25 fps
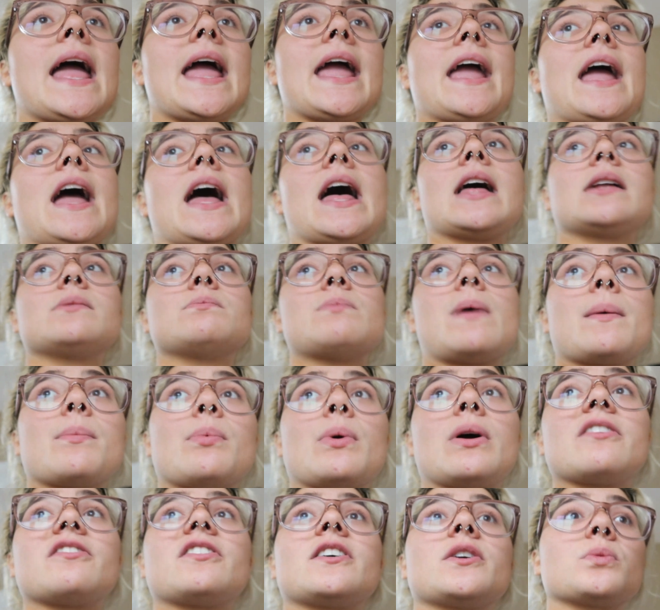and my
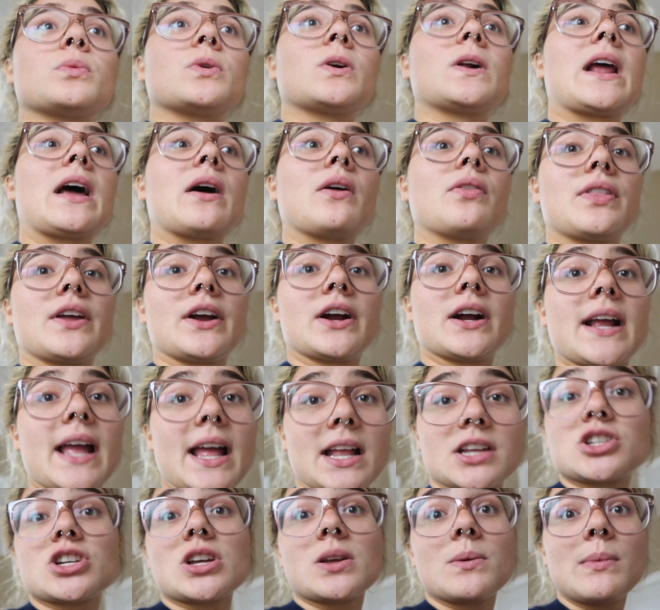boyfriend weren't out there
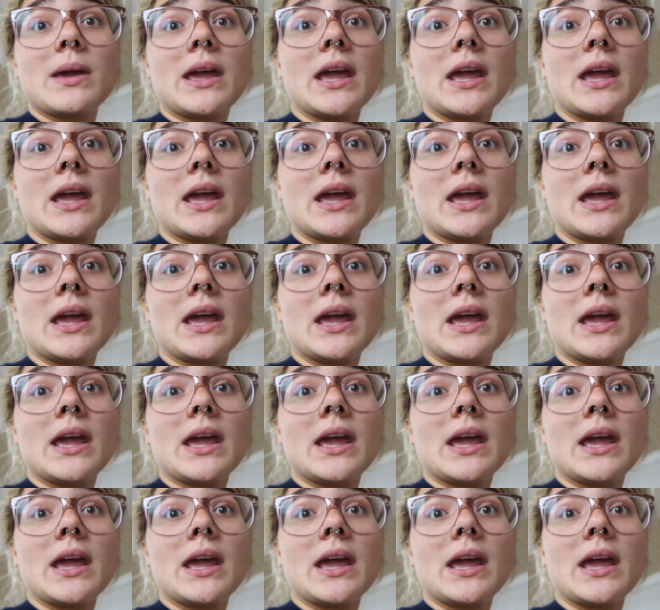catching